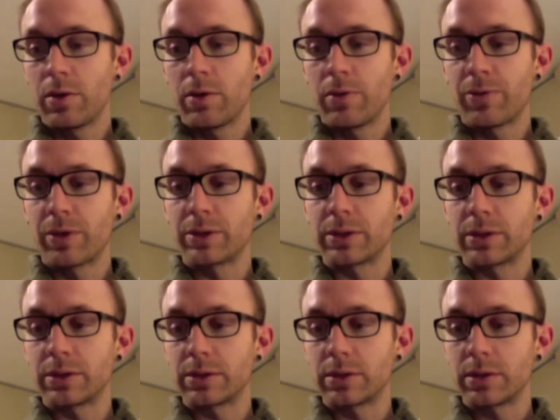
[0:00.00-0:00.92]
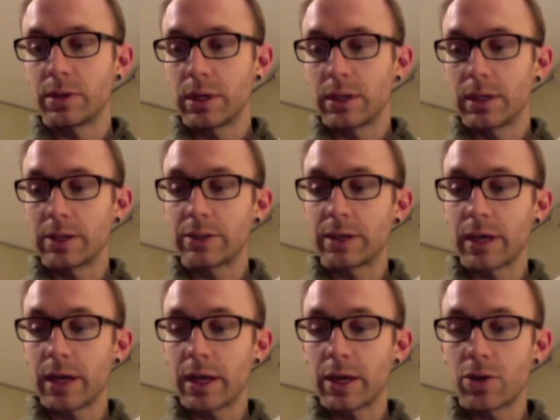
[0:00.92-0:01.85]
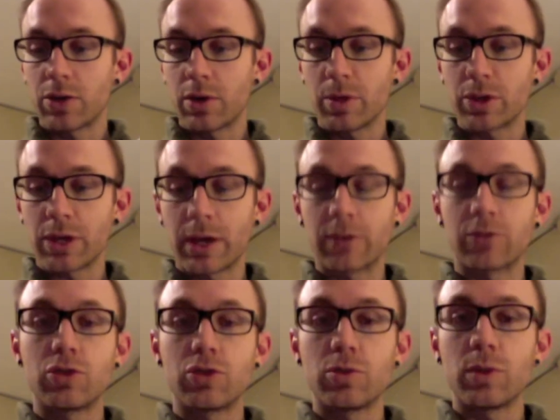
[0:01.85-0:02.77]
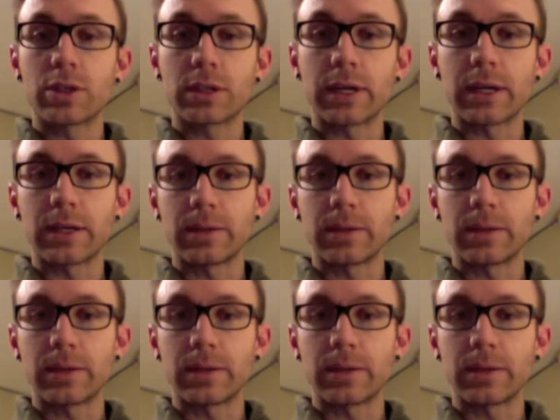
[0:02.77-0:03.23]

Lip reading: For instance, let's say your image has too much light.